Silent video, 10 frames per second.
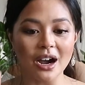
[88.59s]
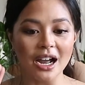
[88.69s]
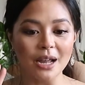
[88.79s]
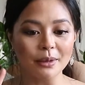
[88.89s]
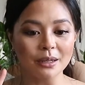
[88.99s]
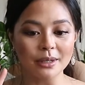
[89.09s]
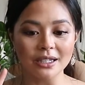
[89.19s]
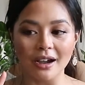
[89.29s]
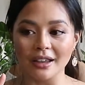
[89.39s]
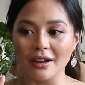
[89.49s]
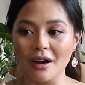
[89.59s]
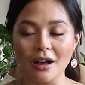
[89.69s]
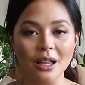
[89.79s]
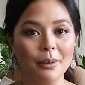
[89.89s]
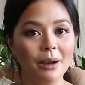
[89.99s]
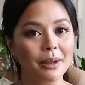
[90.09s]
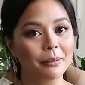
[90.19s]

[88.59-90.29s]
I'm going to be talking all about my